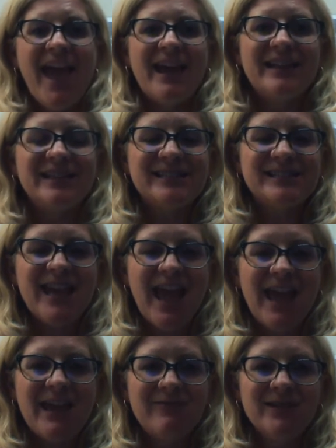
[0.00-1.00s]
and he
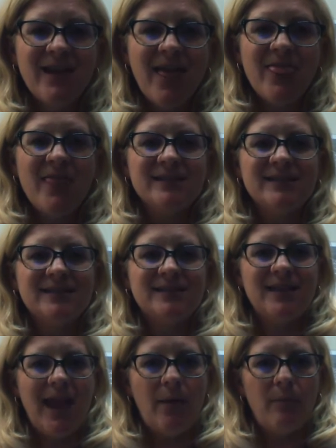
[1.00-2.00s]
saved the
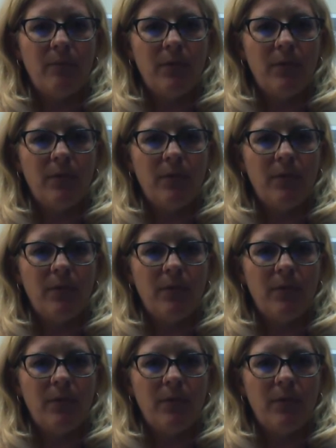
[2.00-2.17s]
stamp.